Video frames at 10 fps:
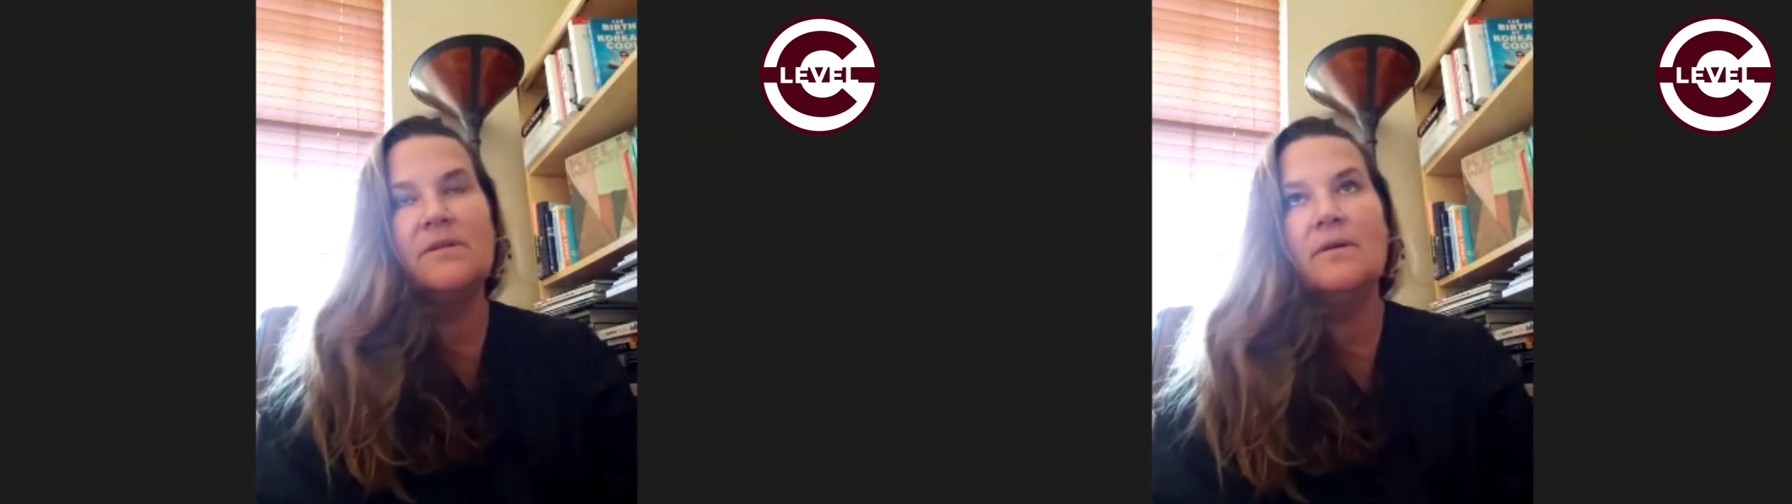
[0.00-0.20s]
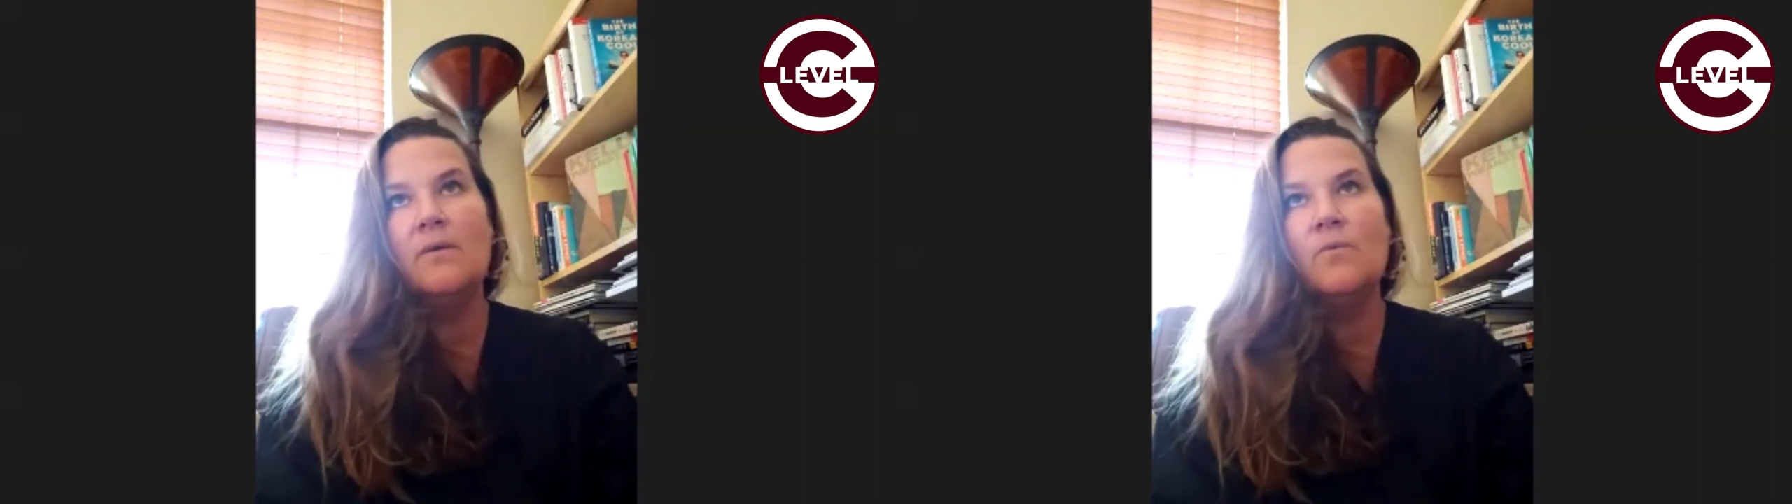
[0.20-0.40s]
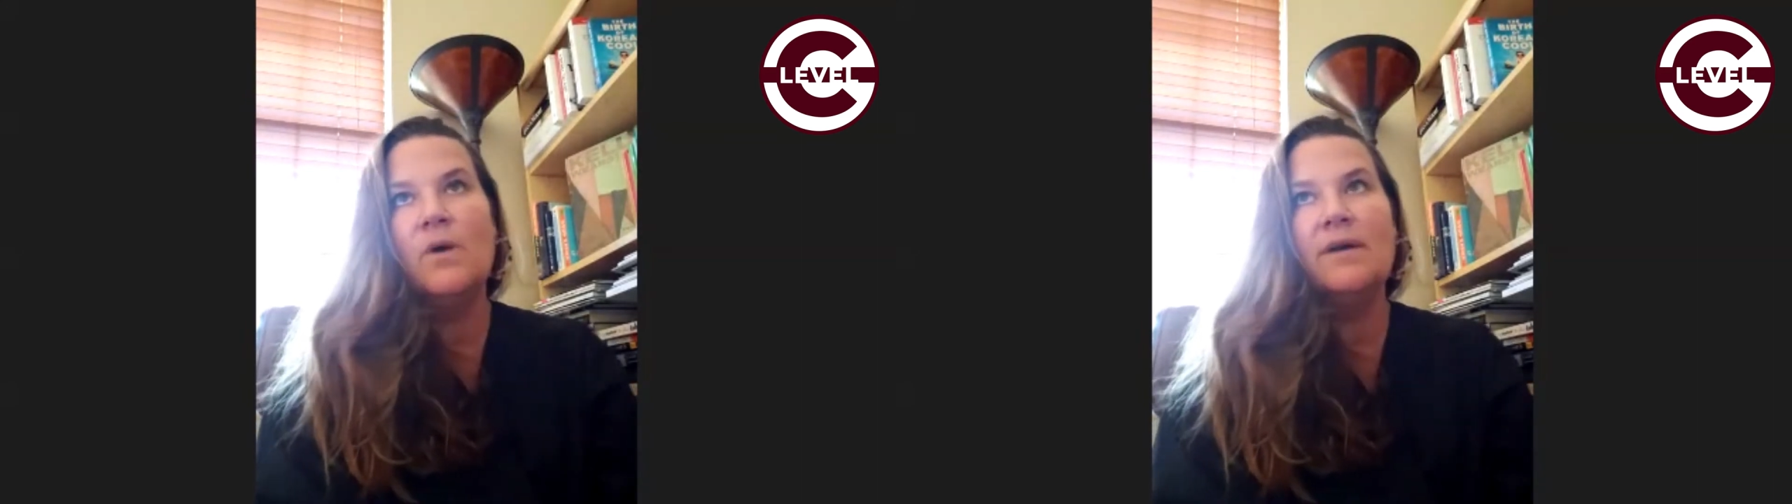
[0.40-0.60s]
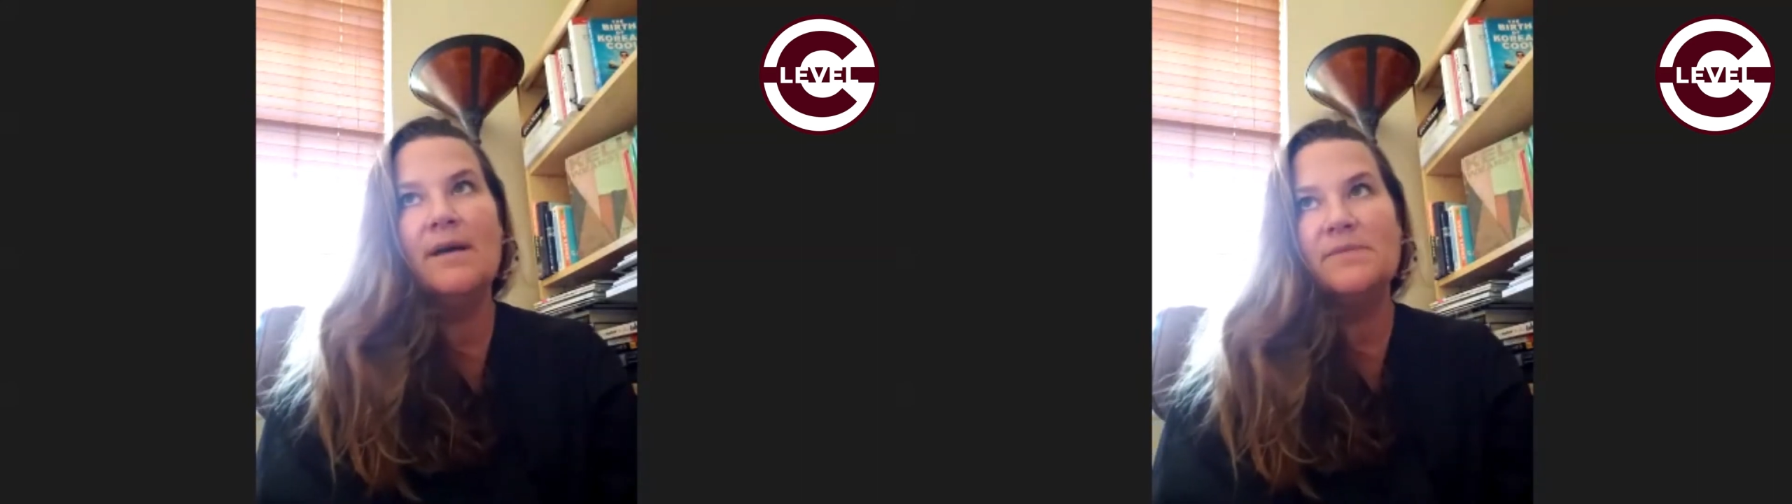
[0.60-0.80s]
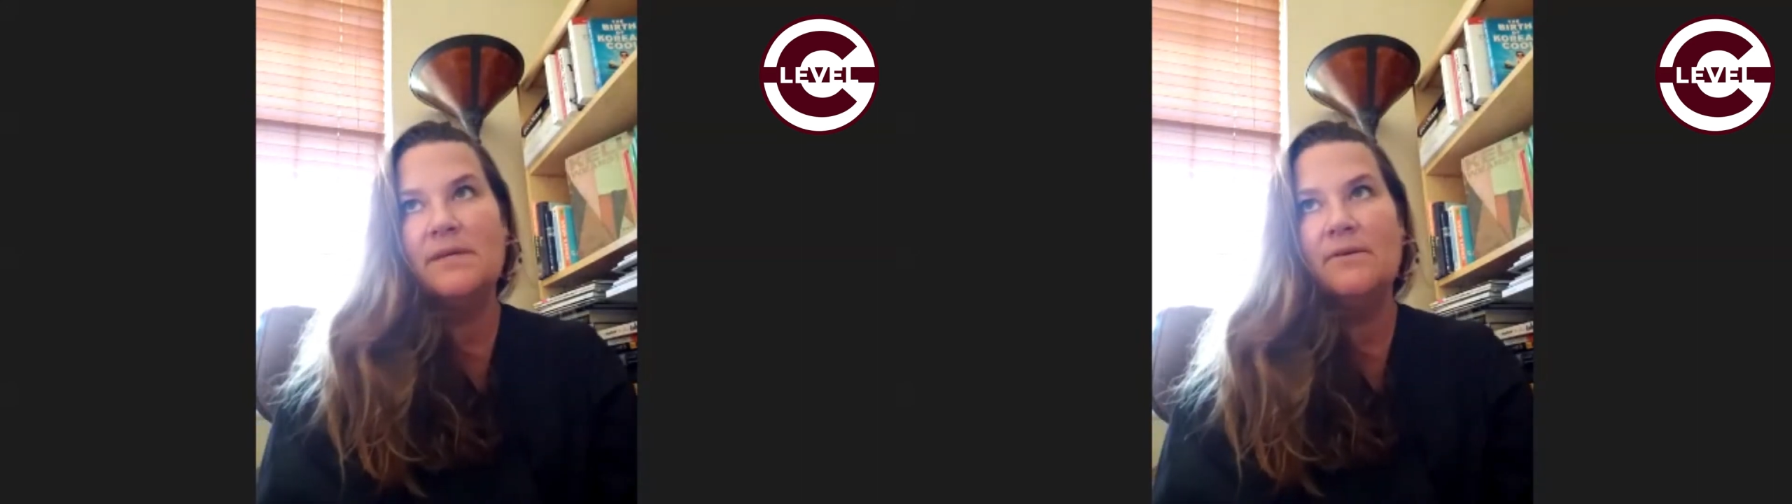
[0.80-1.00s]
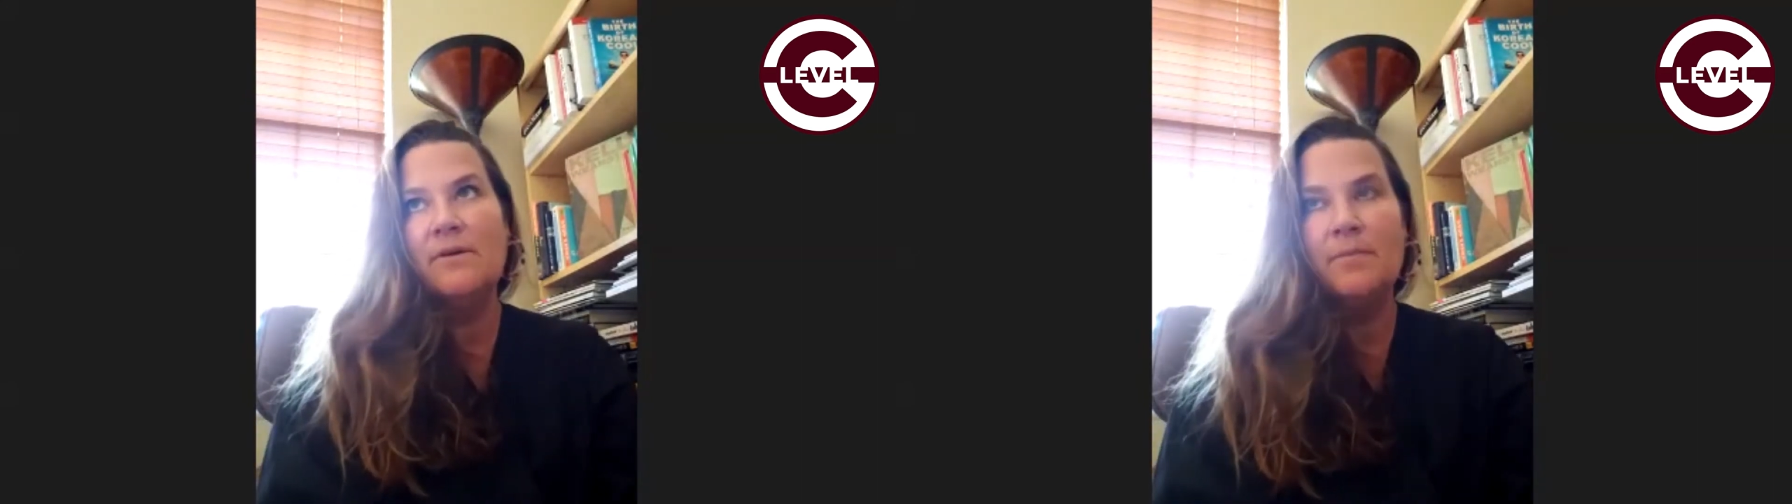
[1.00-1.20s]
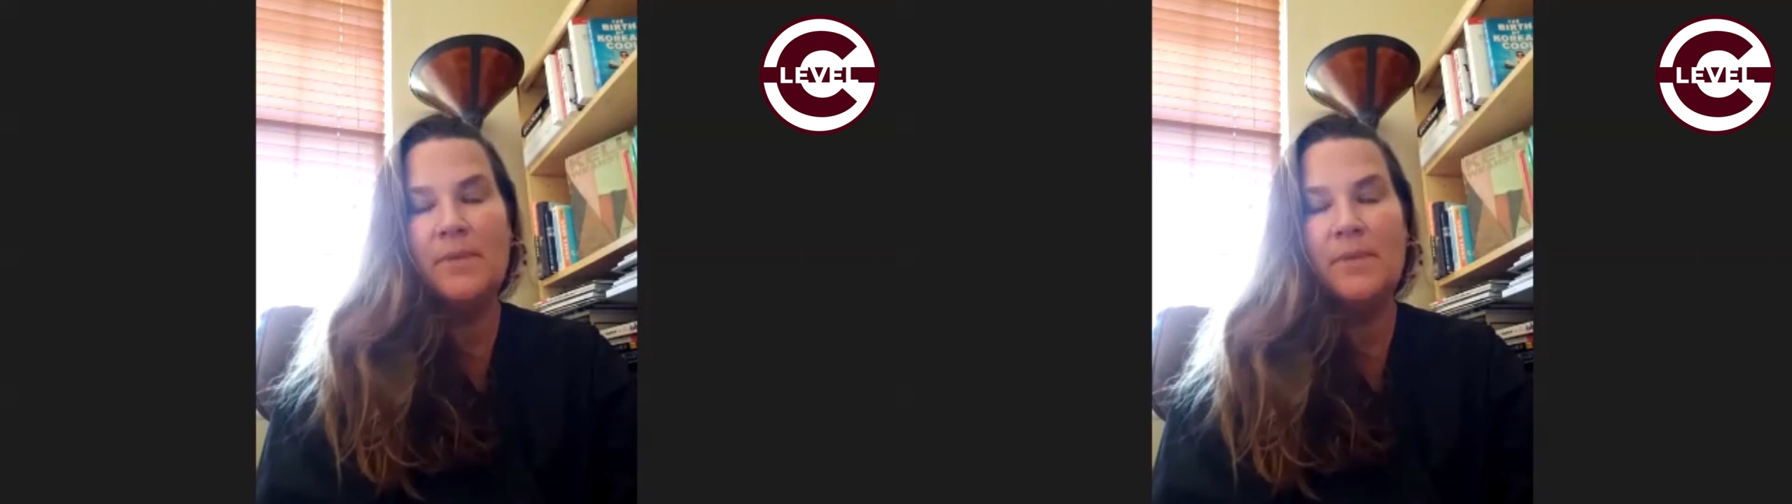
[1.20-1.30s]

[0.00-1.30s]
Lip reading: a well-kept secret,